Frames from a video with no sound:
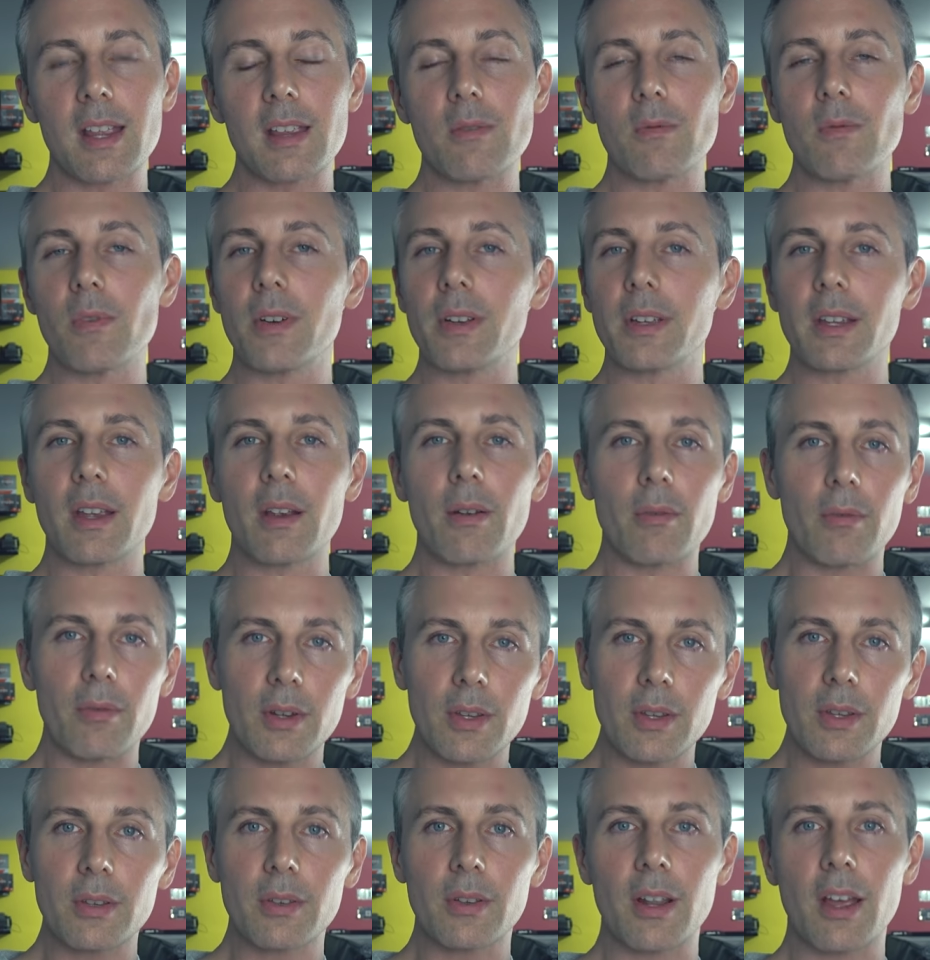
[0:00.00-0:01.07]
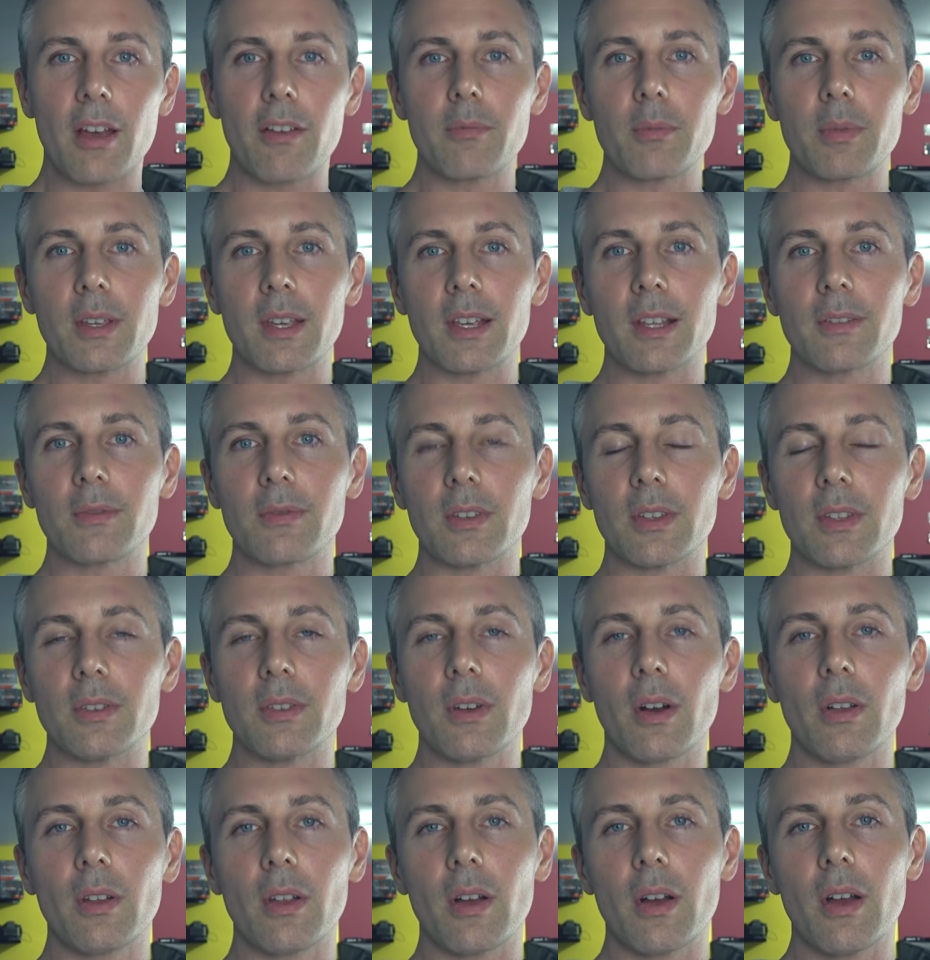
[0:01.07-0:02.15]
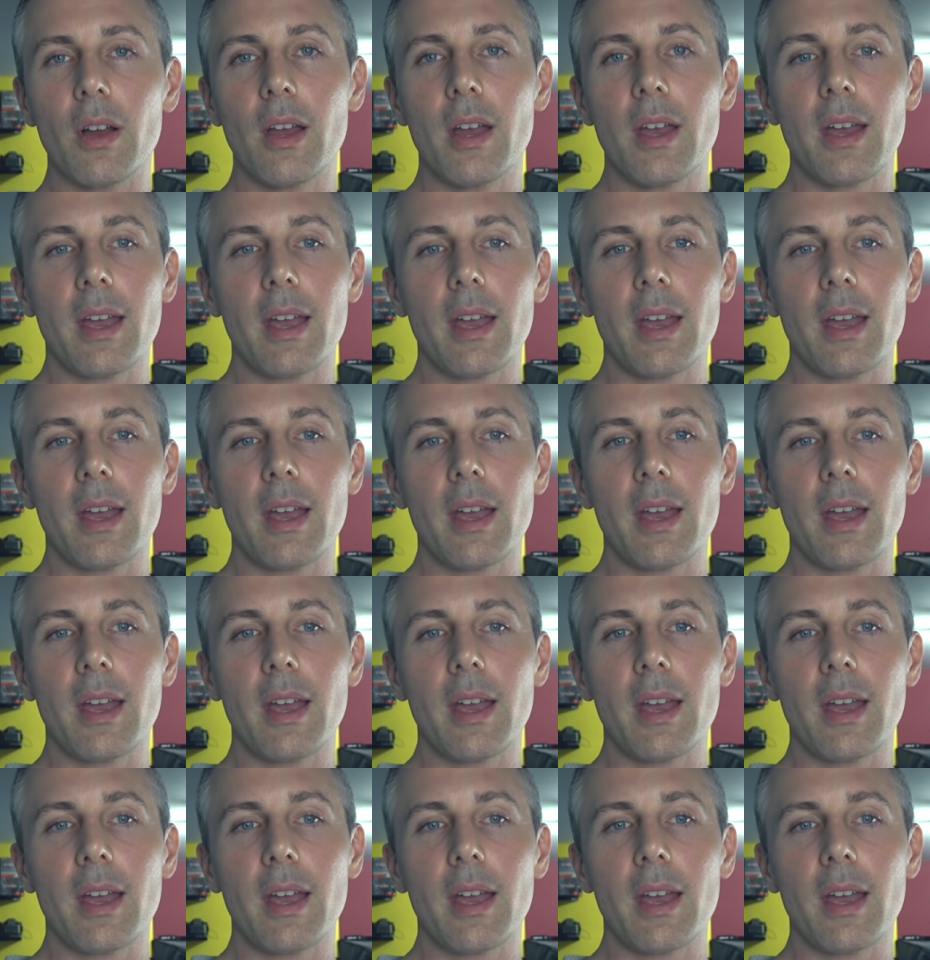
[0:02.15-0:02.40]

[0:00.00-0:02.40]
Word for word: and you wanna get really good FPS for the dollar.